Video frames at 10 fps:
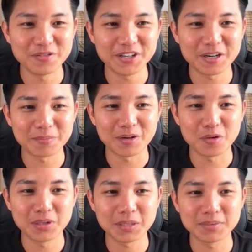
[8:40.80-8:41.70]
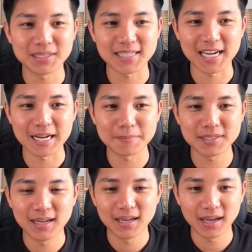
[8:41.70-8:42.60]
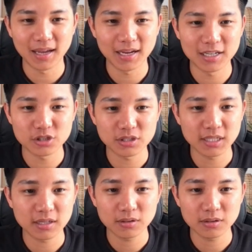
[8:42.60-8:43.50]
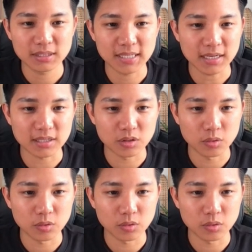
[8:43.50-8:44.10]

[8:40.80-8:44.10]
here, I'm gonna open up the tabs and just take a look at the tags.